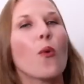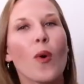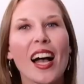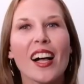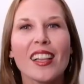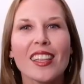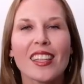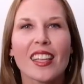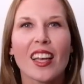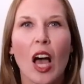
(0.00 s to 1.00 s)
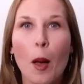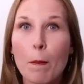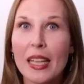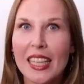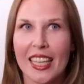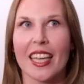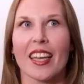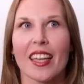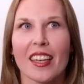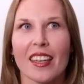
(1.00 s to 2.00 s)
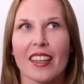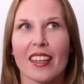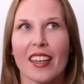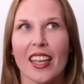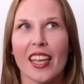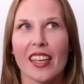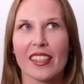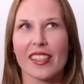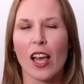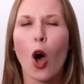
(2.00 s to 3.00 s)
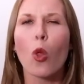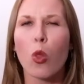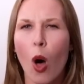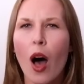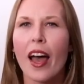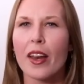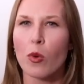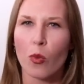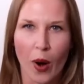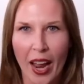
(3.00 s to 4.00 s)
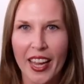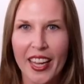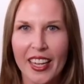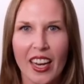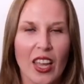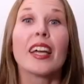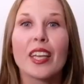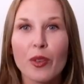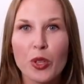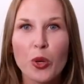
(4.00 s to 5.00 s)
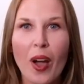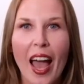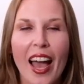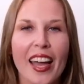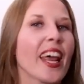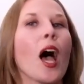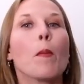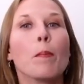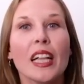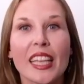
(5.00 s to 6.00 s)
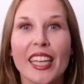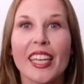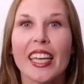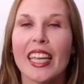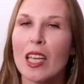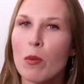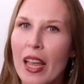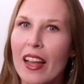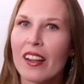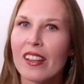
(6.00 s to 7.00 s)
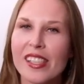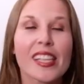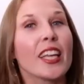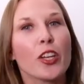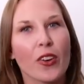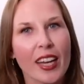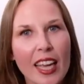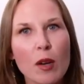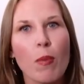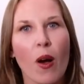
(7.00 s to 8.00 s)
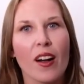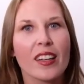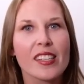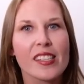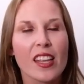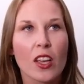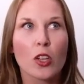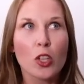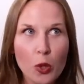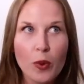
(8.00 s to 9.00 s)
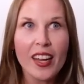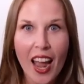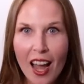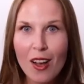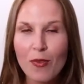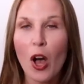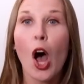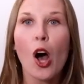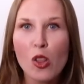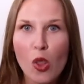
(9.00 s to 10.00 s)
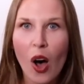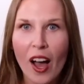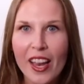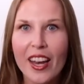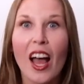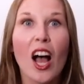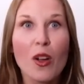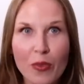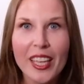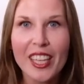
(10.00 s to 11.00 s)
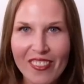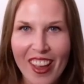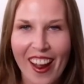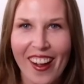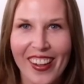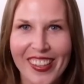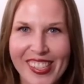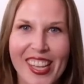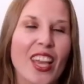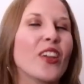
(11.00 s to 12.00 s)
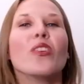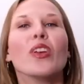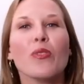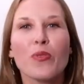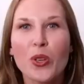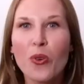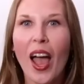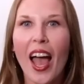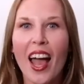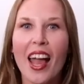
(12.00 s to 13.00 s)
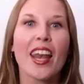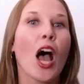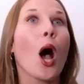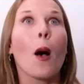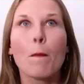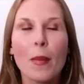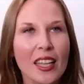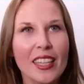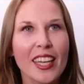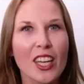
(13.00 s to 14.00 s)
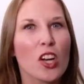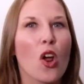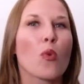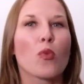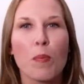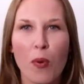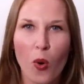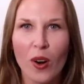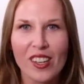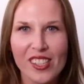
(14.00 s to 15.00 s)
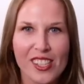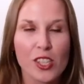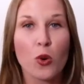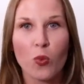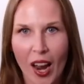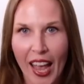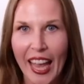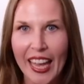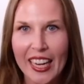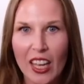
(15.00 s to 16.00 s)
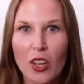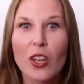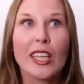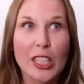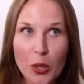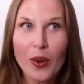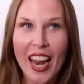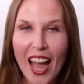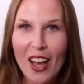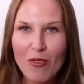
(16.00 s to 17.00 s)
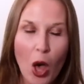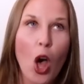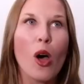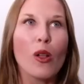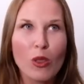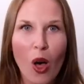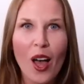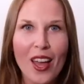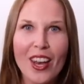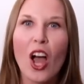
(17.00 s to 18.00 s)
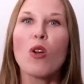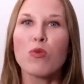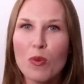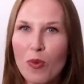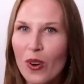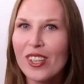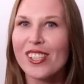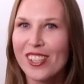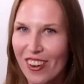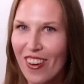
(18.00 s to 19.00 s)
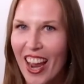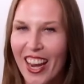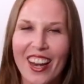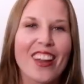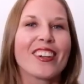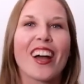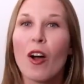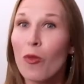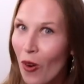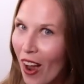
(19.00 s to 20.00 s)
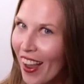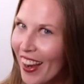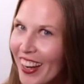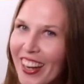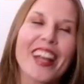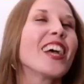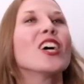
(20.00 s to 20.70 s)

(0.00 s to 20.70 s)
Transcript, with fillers: Well, a million is a lot, right? If you had a million emails in your inbox, you would have a lot of emails. If you had a million reports to write, you would have a lot of reports to write, right?